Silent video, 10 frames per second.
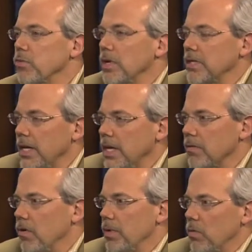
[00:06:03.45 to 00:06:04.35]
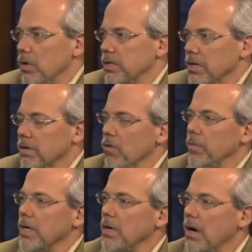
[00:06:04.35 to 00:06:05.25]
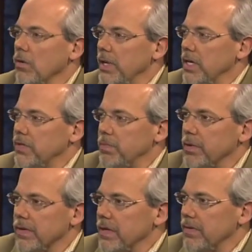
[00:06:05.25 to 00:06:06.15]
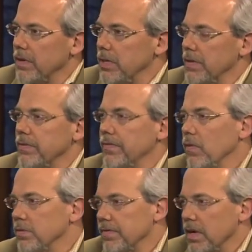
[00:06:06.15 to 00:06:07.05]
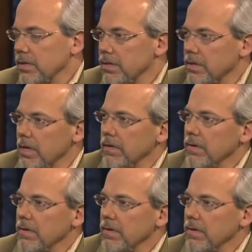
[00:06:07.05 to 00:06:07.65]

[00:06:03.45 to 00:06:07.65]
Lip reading: What is anaerobic and what is aerobic, and how do we experience them in different forms of exercise?